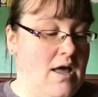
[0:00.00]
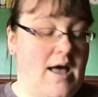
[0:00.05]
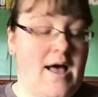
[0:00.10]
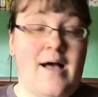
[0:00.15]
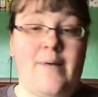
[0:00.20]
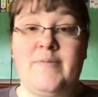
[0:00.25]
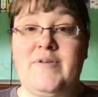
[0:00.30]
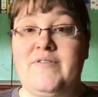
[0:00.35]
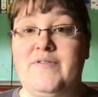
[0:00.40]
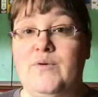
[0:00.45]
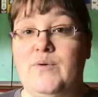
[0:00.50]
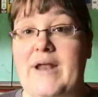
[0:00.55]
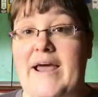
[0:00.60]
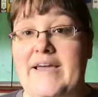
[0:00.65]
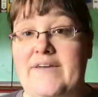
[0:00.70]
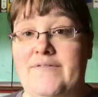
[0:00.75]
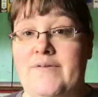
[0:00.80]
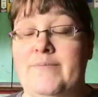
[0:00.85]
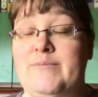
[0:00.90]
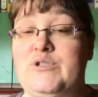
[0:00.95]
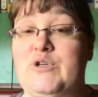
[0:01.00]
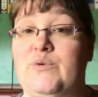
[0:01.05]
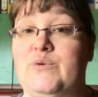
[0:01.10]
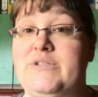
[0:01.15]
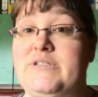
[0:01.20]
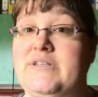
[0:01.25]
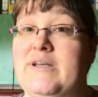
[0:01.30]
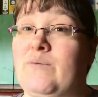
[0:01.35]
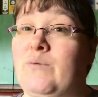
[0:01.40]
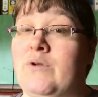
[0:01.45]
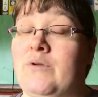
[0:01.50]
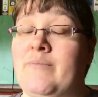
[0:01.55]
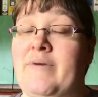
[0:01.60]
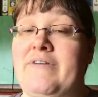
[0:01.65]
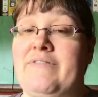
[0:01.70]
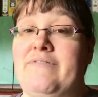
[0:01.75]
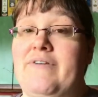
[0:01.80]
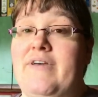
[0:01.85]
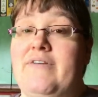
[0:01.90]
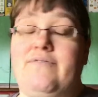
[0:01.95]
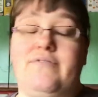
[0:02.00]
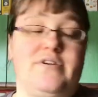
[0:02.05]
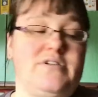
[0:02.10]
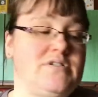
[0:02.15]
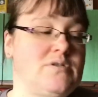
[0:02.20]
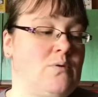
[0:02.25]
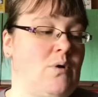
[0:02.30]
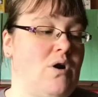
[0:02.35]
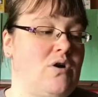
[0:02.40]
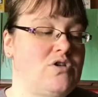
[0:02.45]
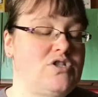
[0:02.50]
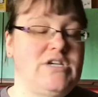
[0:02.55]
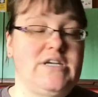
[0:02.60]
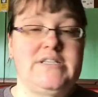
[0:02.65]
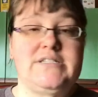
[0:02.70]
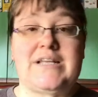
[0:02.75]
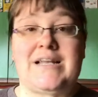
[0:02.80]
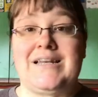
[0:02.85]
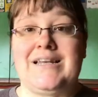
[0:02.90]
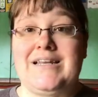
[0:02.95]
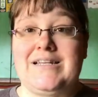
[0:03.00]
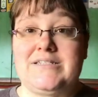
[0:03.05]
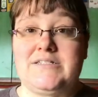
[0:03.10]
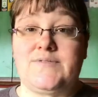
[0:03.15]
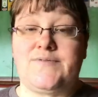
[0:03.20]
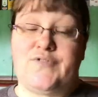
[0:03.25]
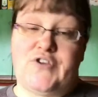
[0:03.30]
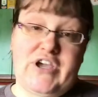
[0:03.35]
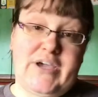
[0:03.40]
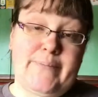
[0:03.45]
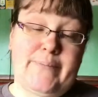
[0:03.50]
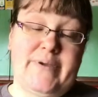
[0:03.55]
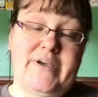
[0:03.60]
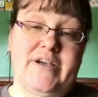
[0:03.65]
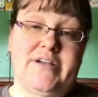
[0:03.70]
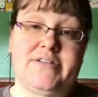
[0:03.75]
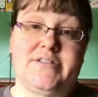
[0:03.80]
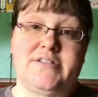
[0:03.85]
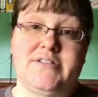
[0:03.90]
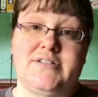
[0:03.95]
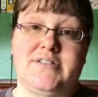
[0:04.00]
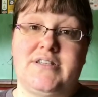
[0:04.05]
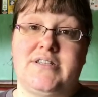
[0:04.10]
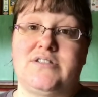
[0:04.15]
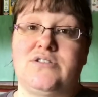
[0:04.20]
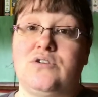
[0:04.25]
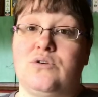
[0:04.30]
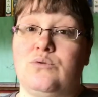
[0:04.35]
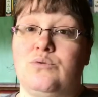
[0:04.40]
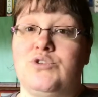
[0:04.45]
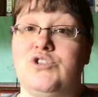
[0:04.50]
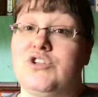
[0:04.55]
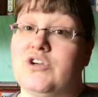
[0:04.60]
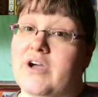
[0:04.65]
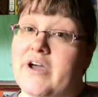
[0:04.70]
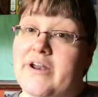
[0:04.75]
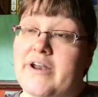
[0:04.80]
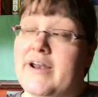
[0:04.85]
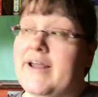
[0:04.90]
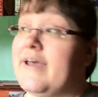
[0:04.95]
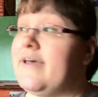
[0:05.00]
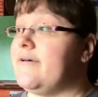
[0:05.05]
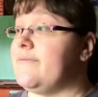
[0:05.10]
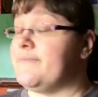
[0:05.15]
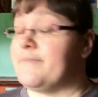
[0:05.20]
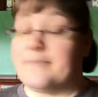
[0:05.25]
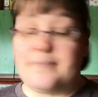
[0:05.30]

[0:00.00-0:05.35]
If you like Vimto, it's like one of my favourite squashes, and it is free because there's no sugar in it.